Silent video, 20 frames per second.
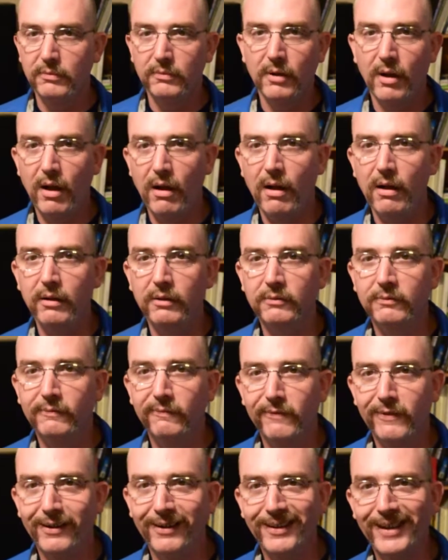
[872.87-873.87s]
on
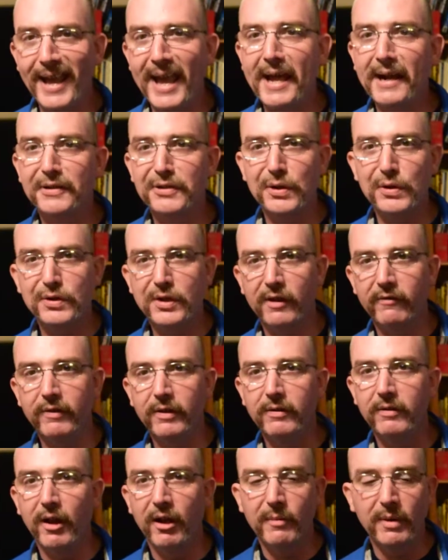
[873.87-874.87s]
the legalities of it.
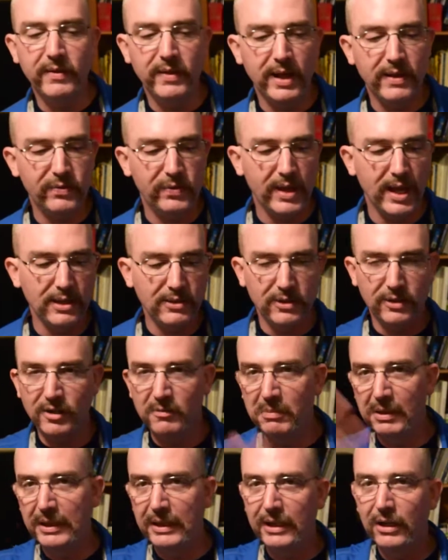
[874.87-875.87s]
I mean, that's a
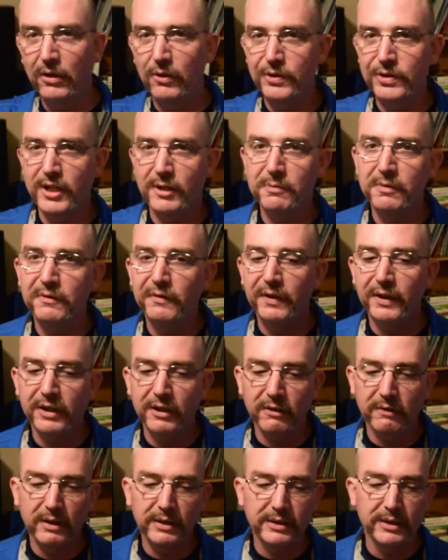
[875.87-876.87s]
completely whole separate
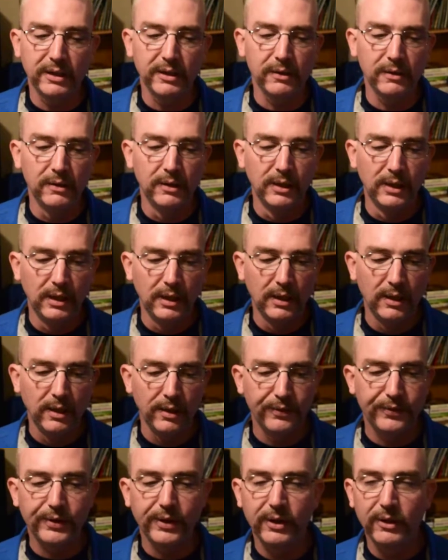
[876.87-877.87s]
video right there.
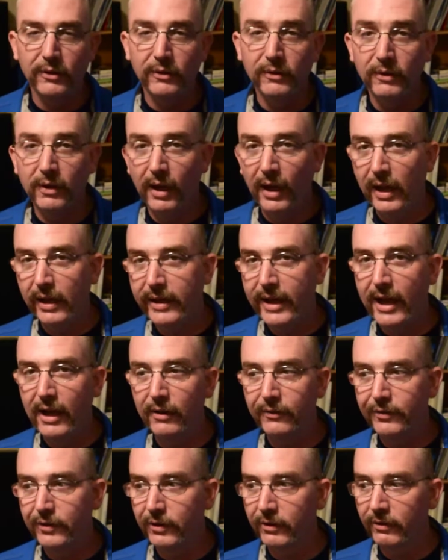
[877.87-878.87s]
So now
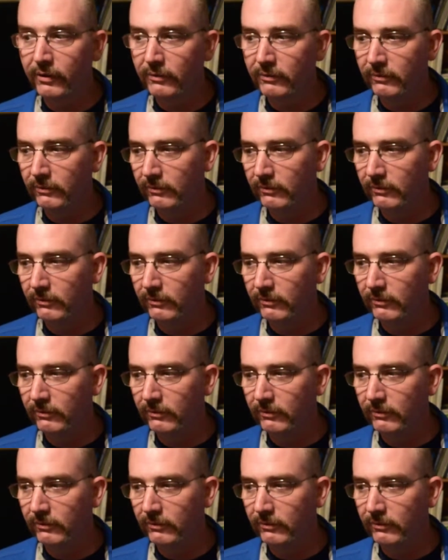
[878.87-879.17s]
if you're